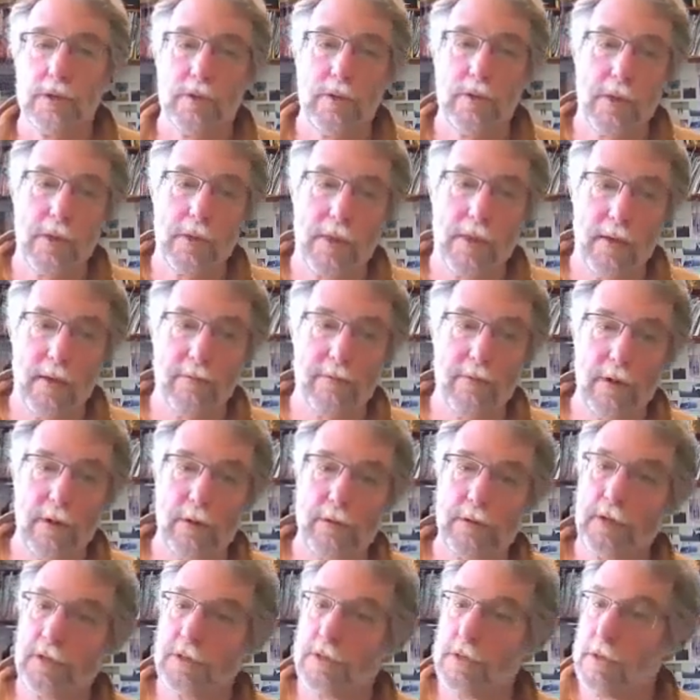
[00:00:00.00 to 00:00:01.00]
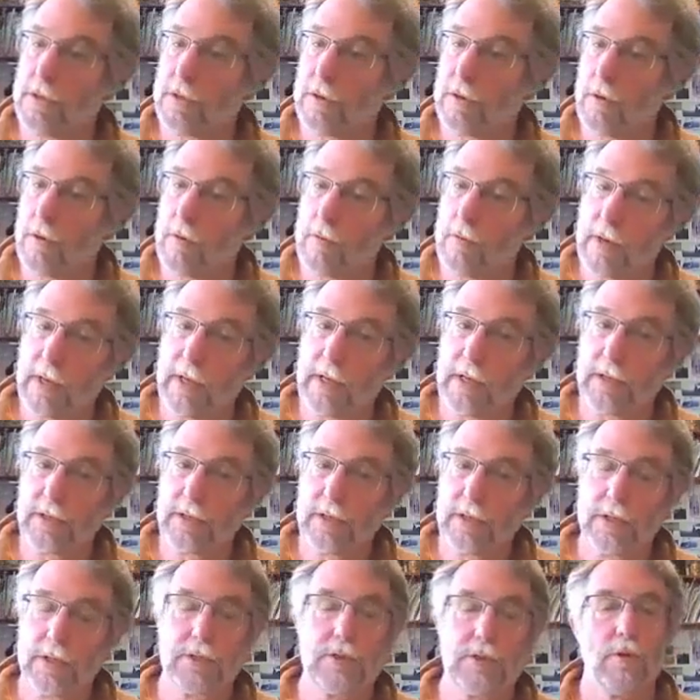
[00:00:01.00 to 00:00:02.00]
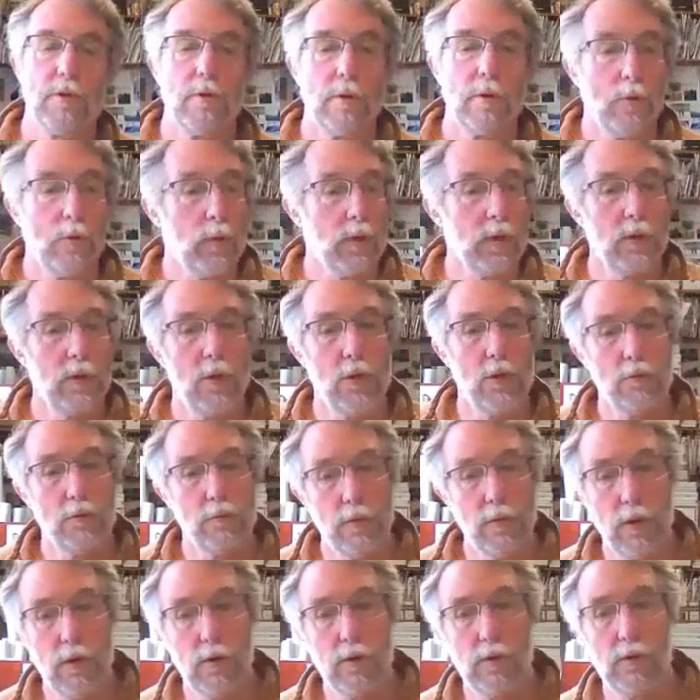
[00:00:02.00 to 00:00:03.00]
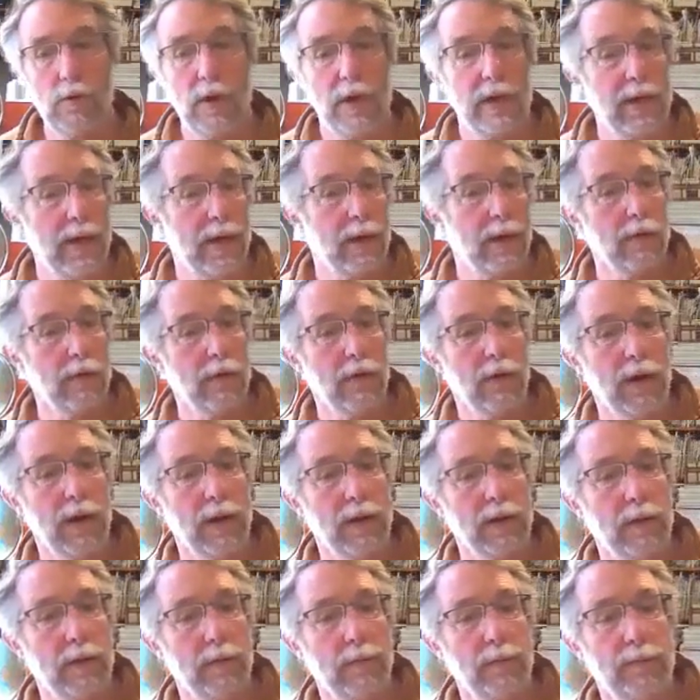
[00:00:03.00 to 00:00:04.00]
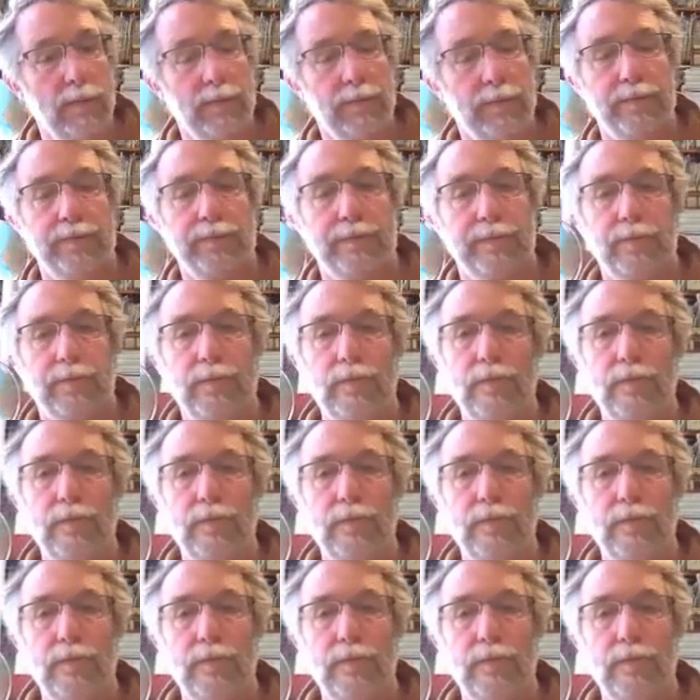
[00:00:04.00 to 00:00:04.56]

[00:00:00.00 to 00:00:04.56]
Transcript: Make sure that that file doesn't already exist, or it will throw an error at you.